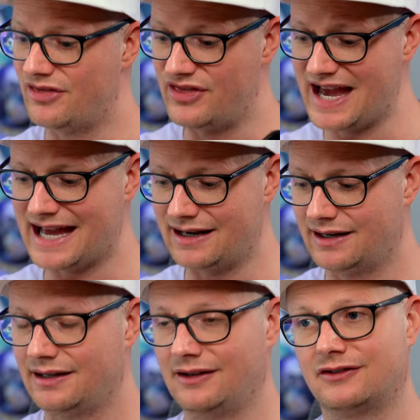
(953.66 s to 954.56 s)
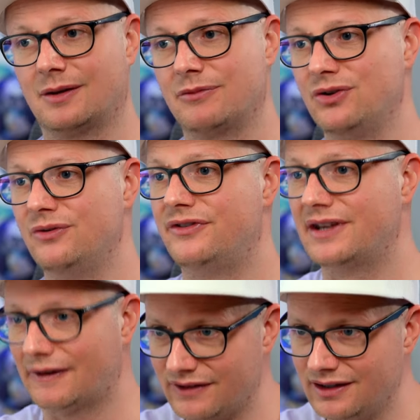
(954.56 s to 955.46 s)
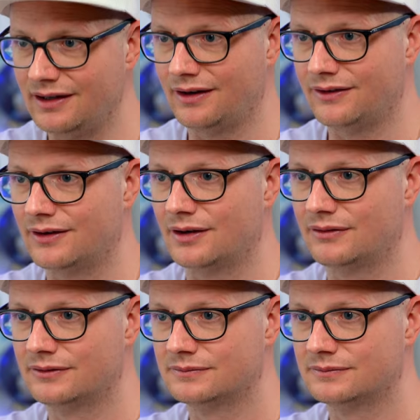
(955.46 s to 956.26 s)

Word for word: That is something you definitely needed to know.